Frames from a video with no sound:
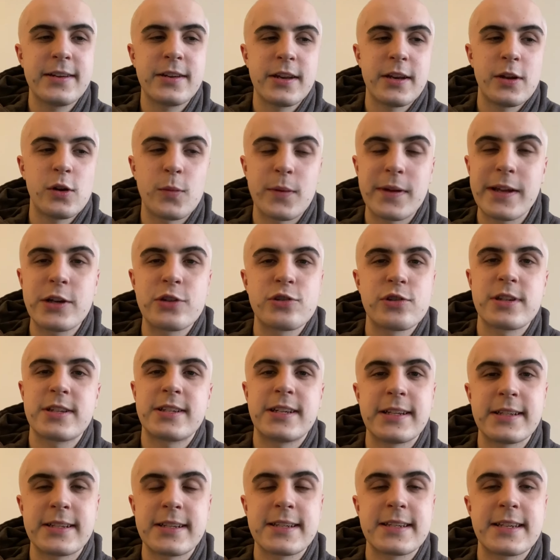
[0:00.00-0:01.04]
And it will be
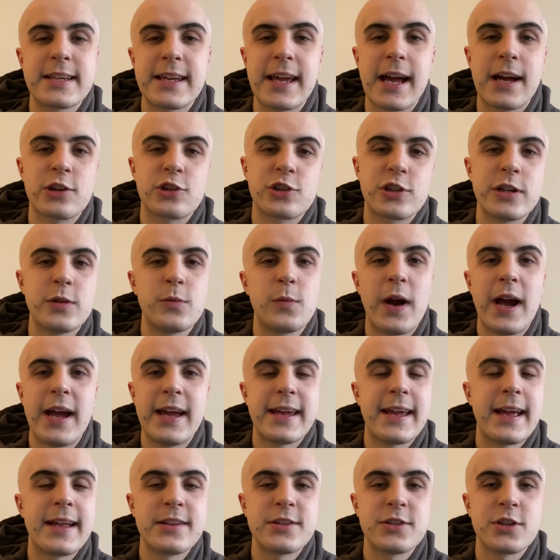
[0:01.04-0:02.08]
interesting to see actually where
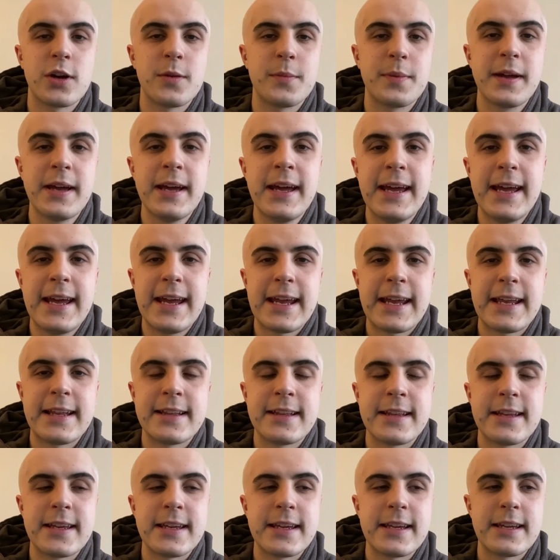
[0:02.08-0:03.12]
he ends up in
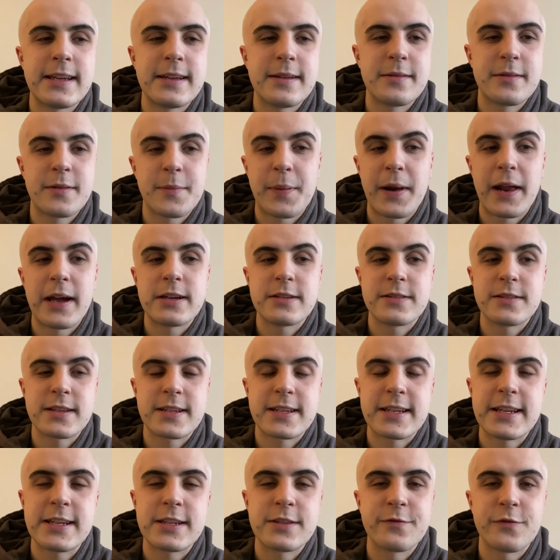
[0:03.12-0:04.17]
the player of the
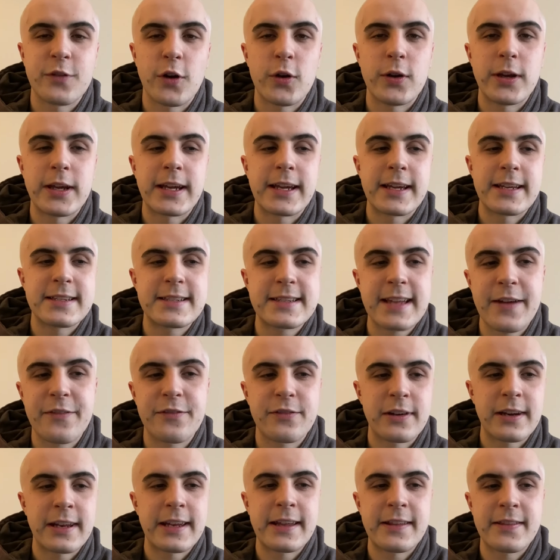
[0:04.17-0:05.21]
season voting. He's
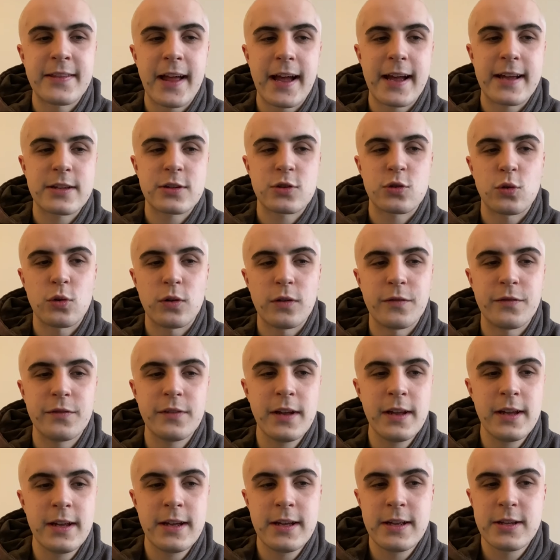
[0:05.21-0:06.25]
definitely in that sort of
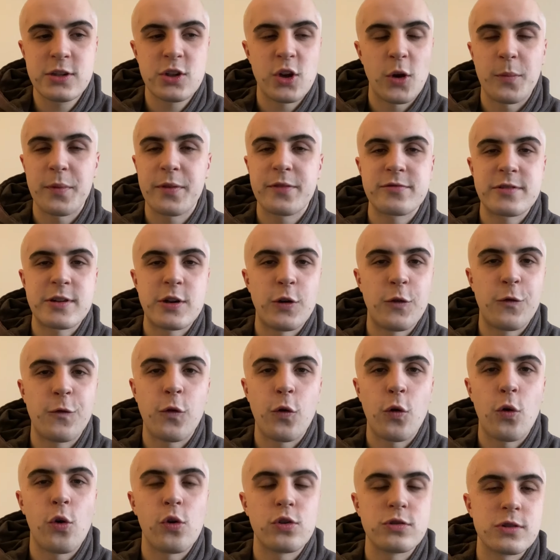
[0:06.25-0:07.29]
top three or
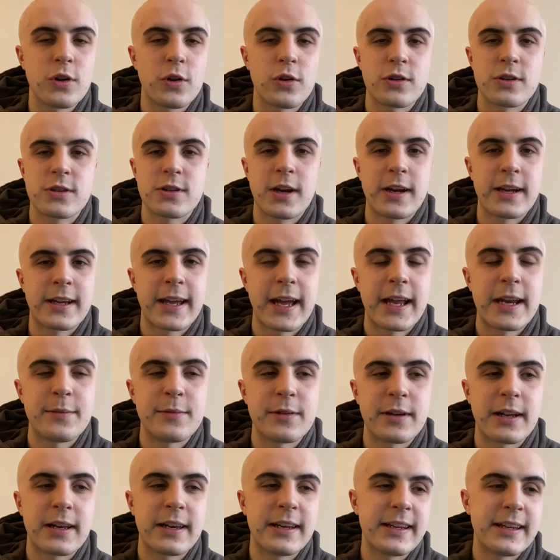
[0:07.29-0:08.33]
four alongside Kenny
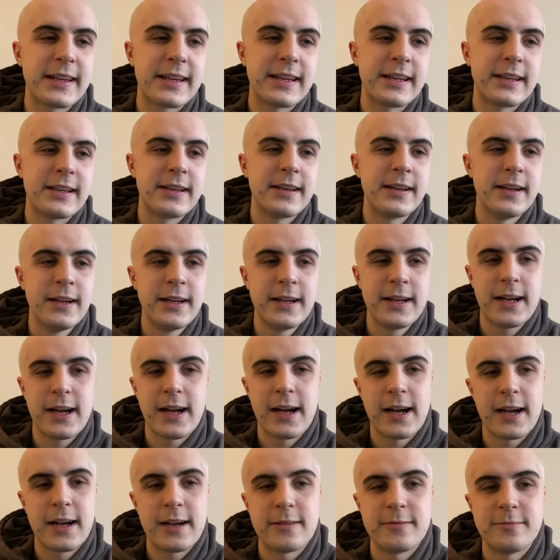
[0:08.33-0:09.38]
McLean,
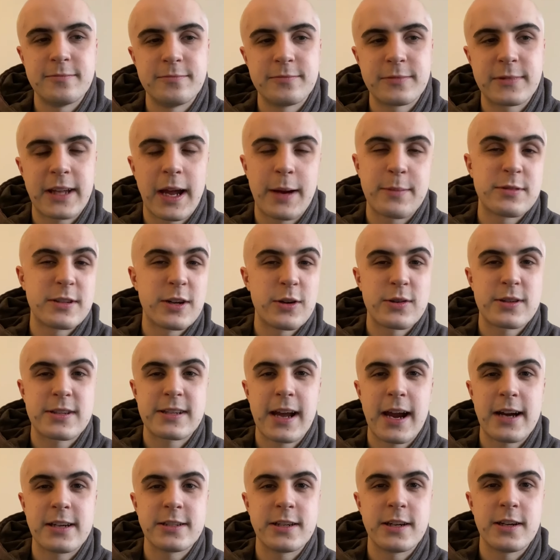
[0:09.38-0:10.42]
Gabriel
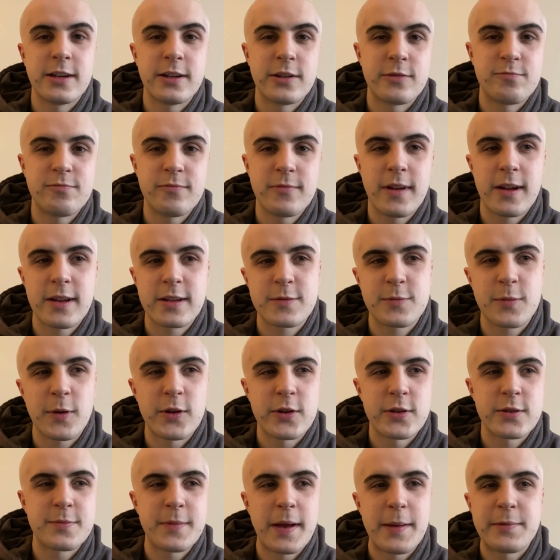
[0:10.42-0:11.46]
Sara, I
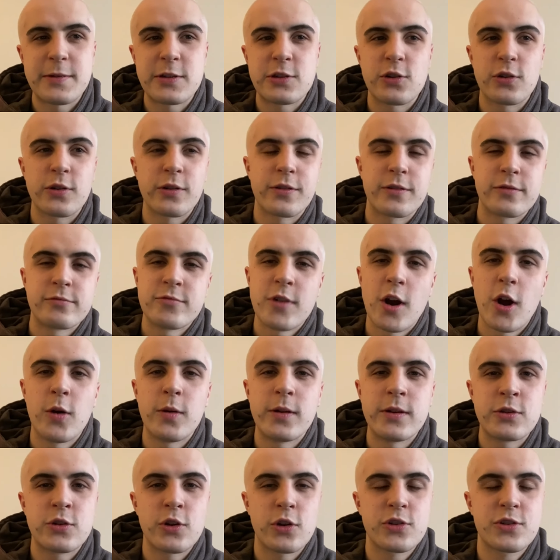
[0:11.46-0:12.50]
suppose maybe Jonathan Rowe
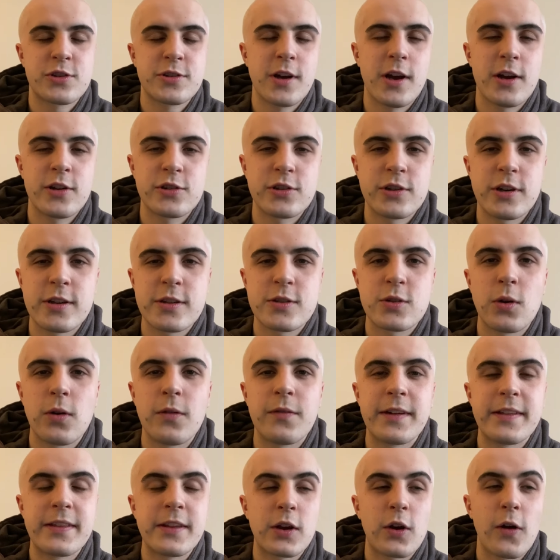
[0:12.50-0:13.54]
and Josh Sargent are sort of
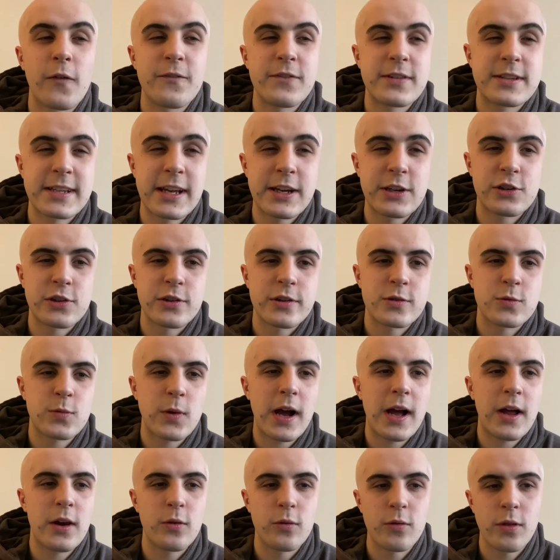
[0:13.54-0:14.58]
in the conversation as
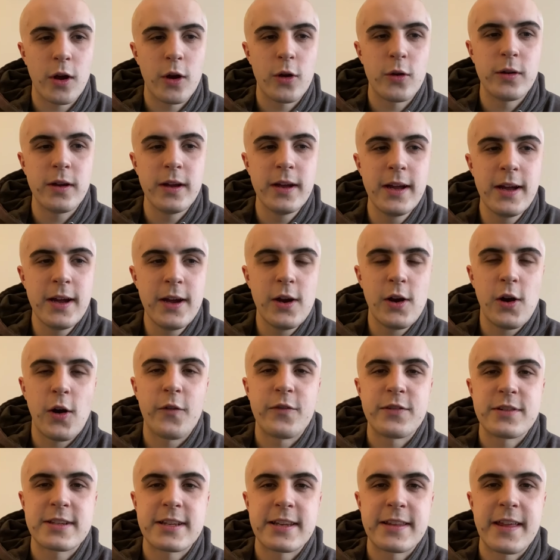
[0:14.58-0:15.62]
well, although
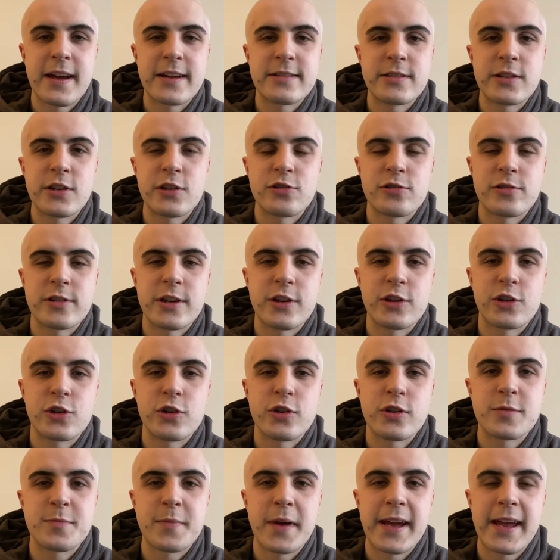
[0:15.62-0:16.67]
obviously their injury
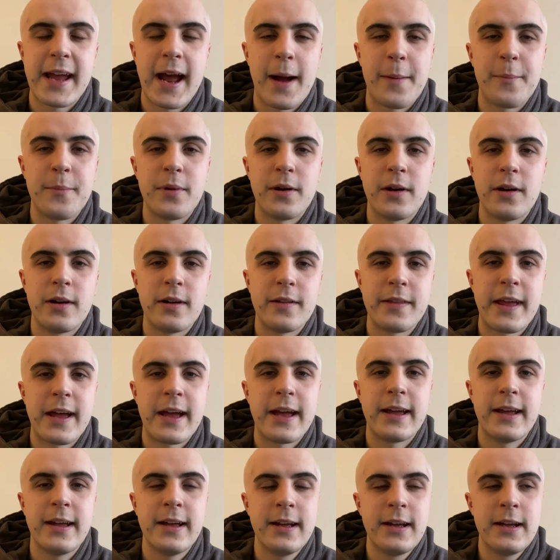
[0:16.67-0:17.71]
issues may hamper
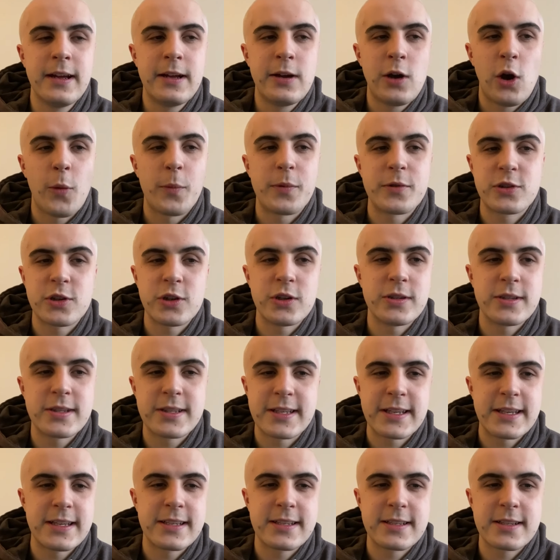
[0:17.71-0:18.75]
their
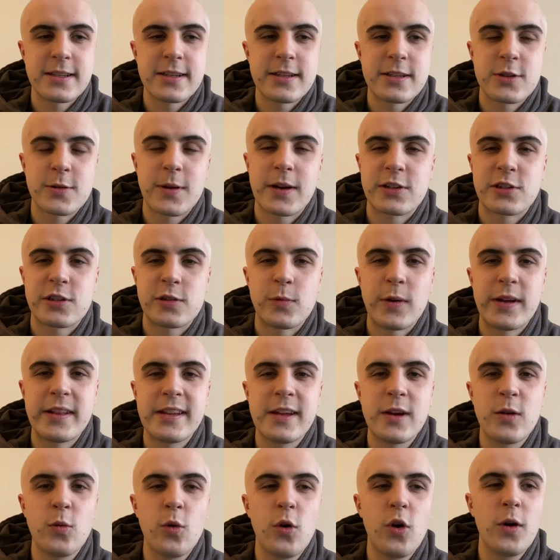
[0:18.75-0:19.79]
opportunities to actually win the
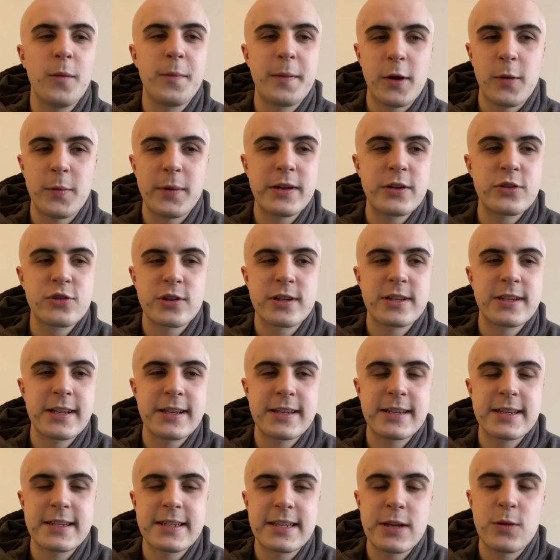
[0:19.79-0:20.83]
award. But it'll be interesting
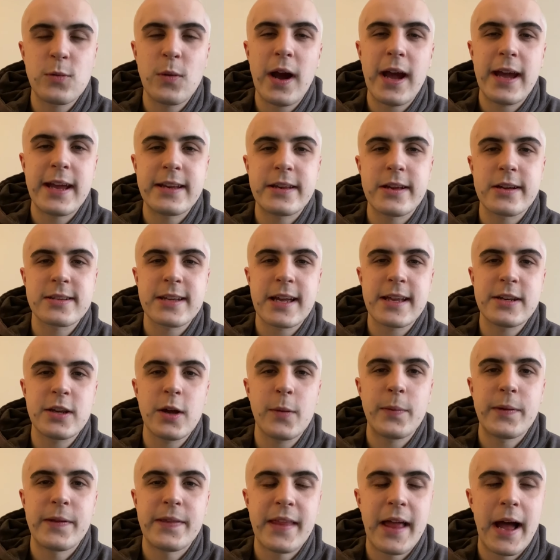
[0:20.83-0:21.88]
to see where he does end
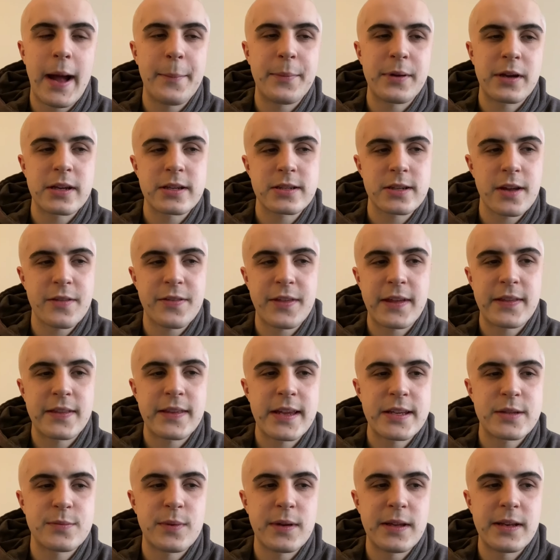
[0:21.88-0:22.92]
up in that, because I think
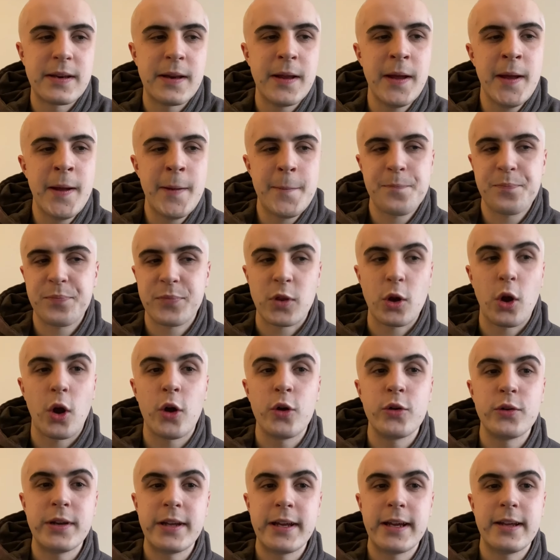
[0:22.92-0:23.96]
there's been not
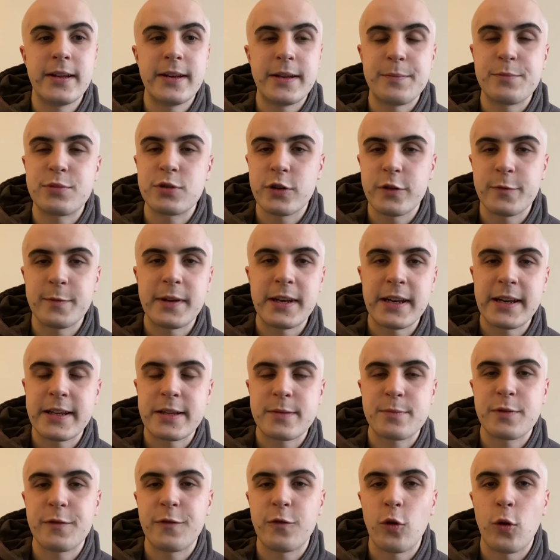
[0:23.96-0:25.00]
only an improvement in his
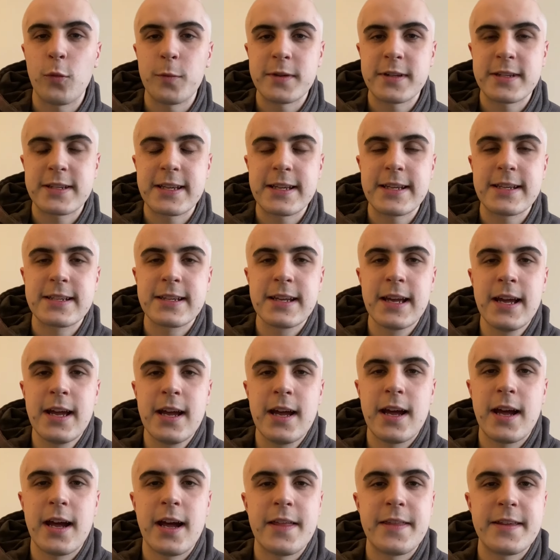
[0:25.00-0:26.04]
performances
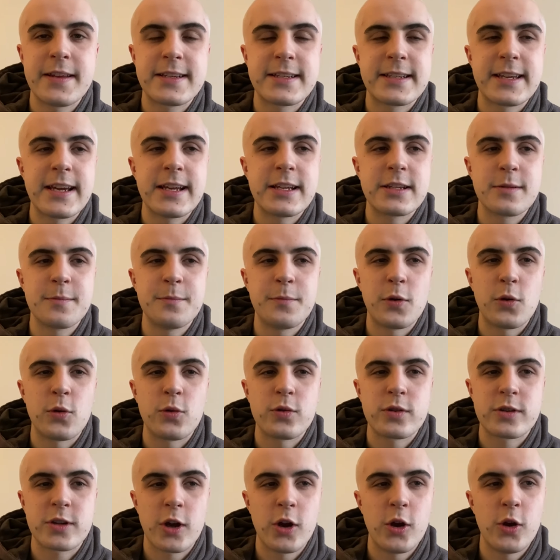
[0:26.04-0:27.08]
this season but
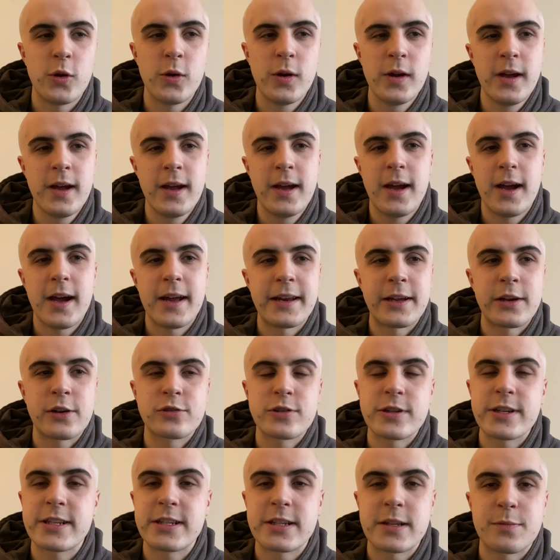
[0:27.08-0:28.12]
also an
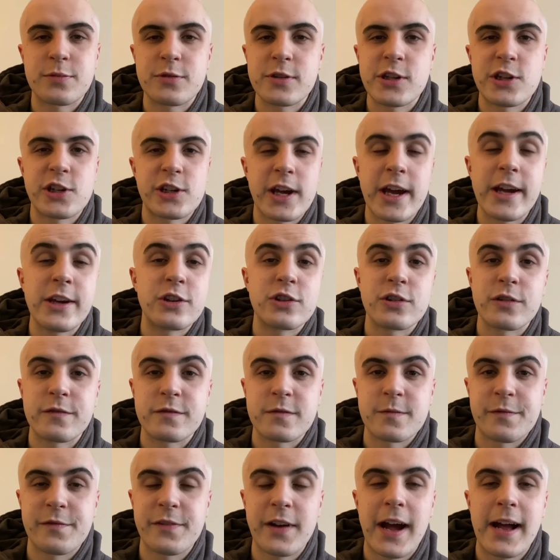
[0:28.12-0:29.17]
increased appreciation
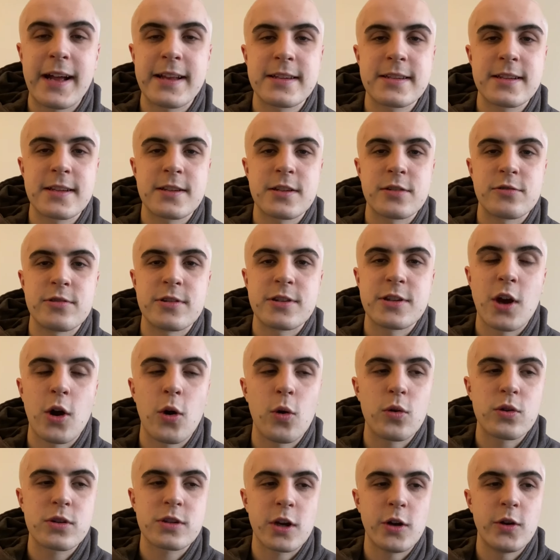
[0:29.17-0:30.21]
from fans as a
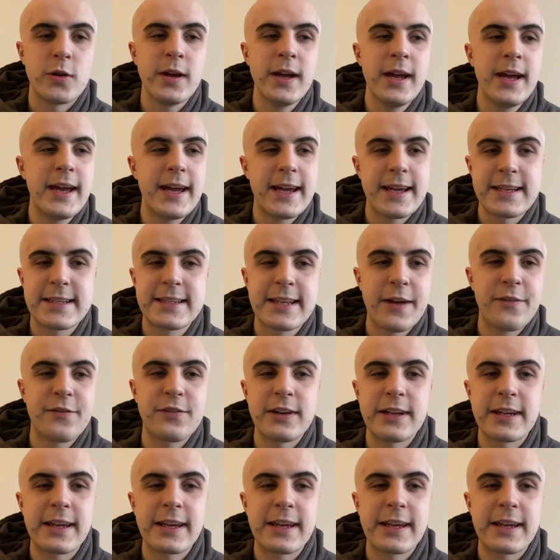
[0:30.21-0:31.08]
result. So he's definitely